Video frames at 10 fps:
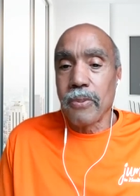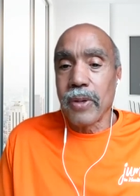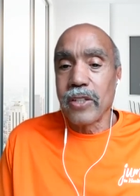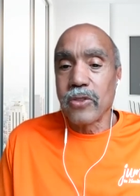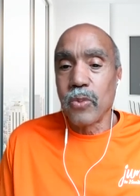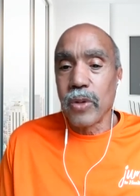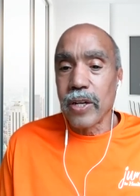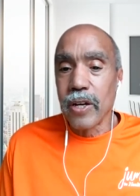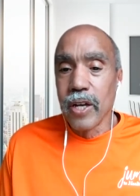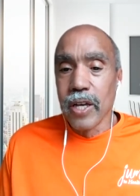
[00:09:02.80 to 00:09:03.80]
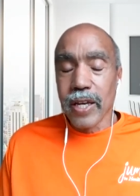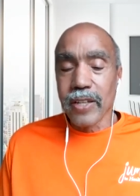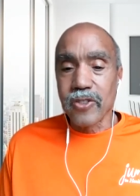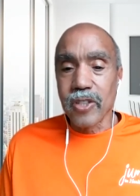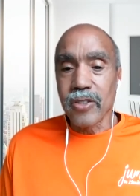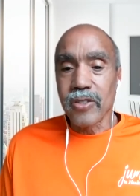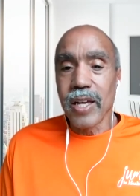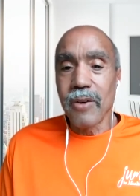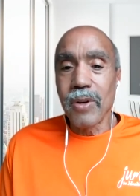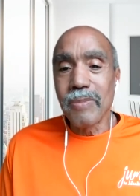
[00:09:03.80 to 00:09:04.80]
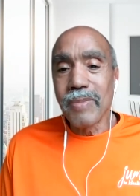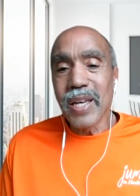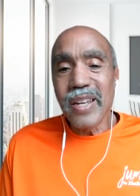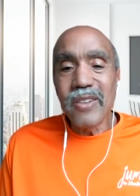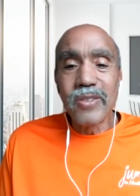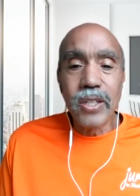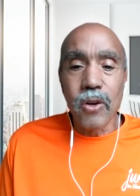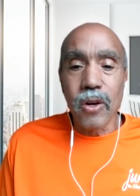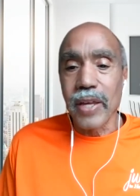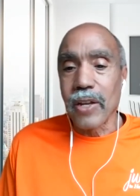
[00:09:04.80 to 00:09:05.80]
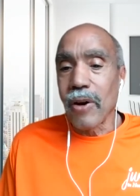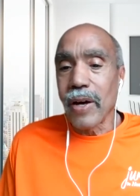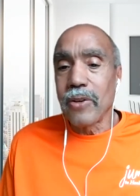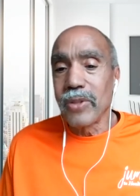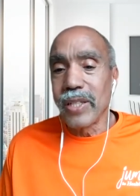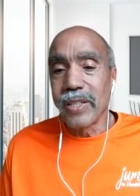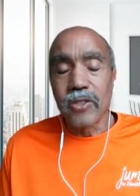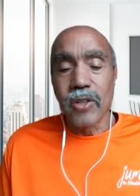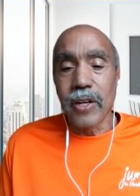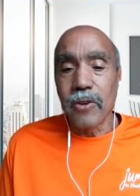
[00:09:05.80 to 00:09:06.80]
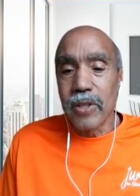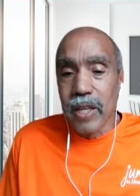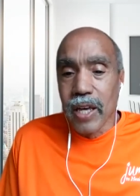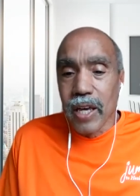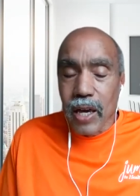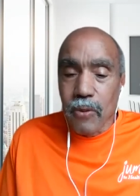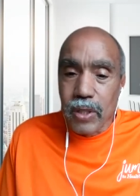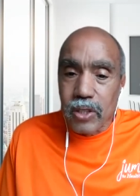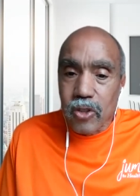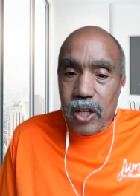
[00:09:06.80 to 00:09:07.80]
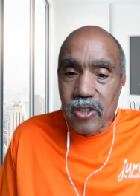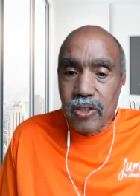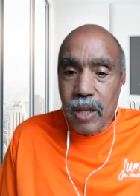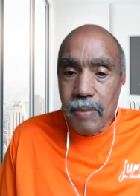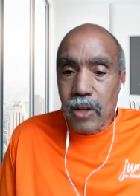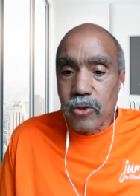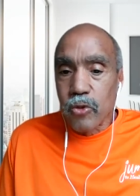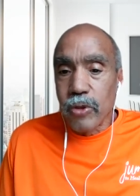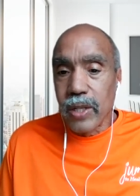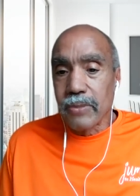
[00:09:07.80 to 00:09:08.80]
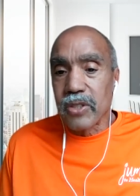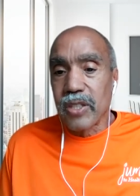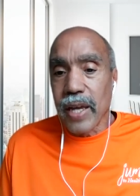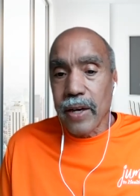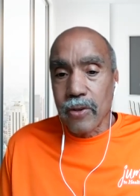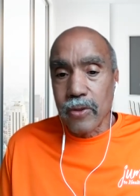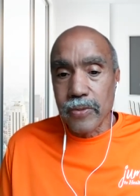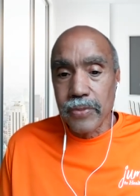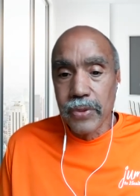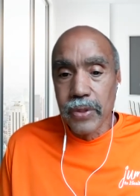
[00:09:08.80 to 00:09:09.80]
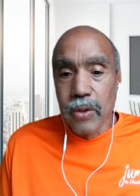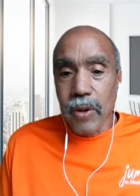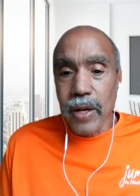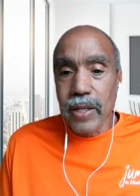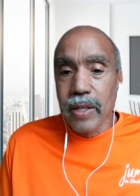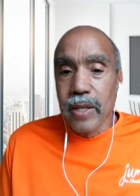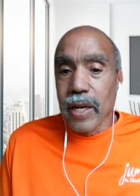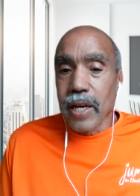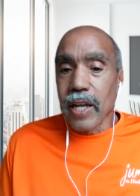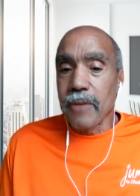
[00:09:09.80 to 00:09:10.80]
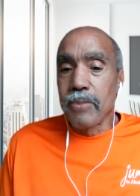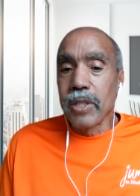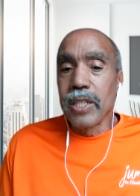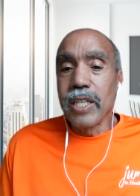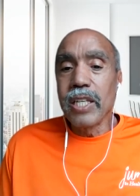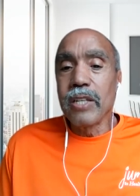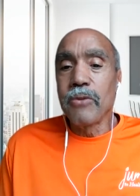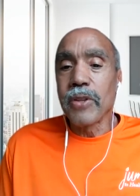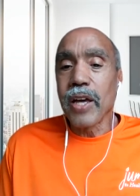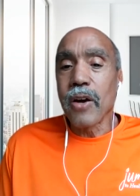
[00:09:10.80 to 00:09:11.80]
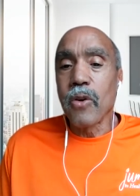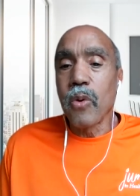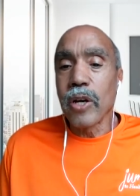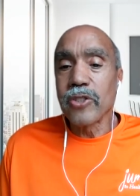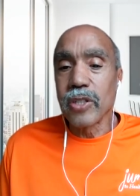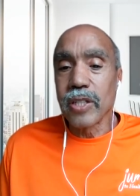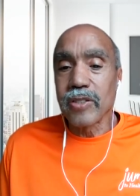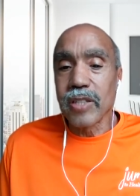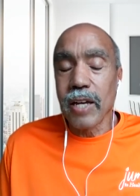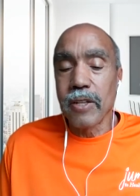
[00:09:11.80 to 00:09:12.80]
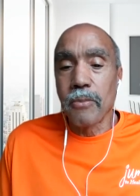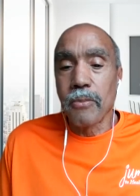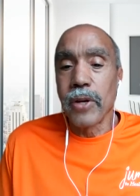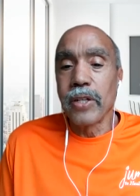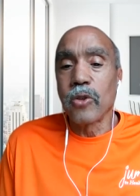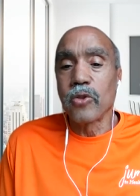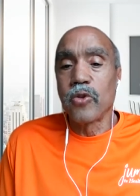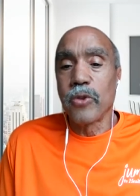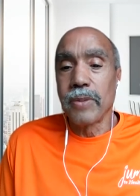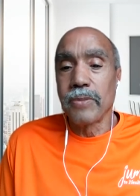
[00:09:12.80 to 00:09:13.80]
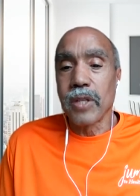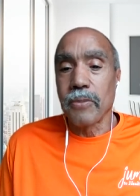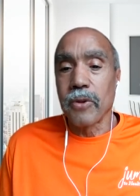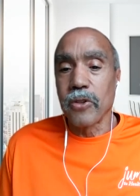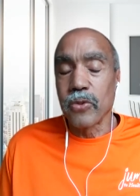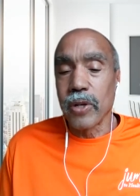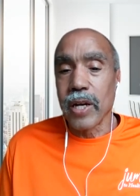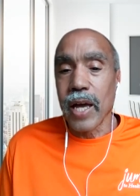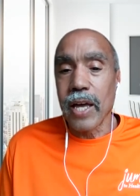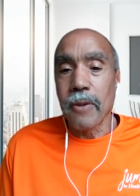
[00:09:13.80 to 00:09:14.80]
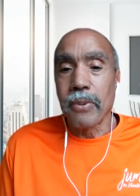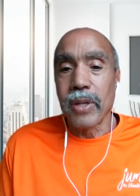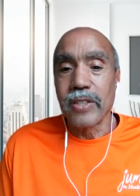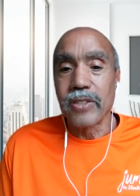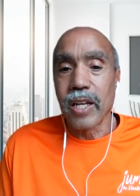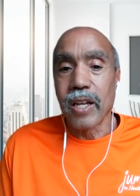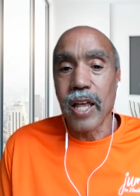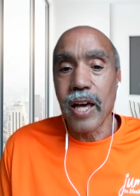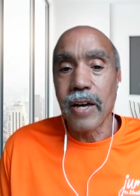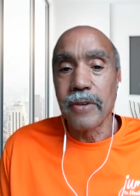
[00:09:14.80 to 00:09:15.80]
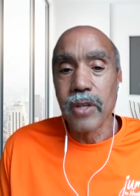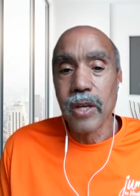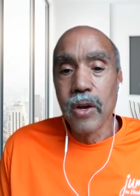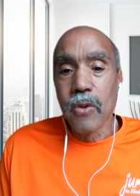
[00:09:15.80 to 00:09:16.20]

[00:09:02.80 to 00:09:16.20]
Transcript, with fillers: the place where it's just now well man i don't need all that or i don't need this i don't need and we start to dumb our dreams down right and I believe without question, it's time to bring those dreams up because we're at a place in our lives,